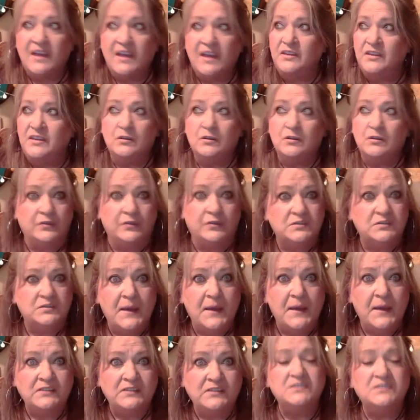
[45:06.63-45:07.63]
The universe
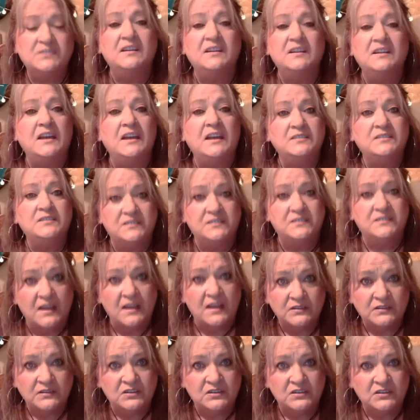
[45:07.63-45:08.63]
matches it and
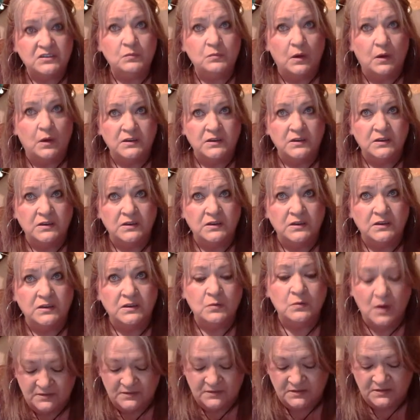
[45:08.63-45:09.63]
sends you what you
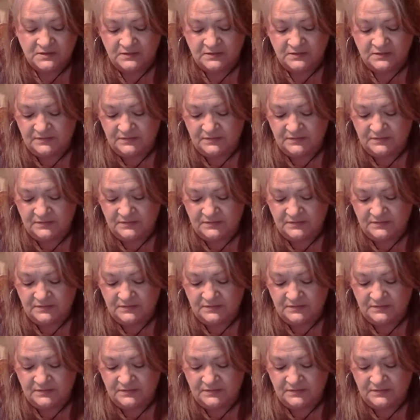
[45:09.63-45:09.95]
want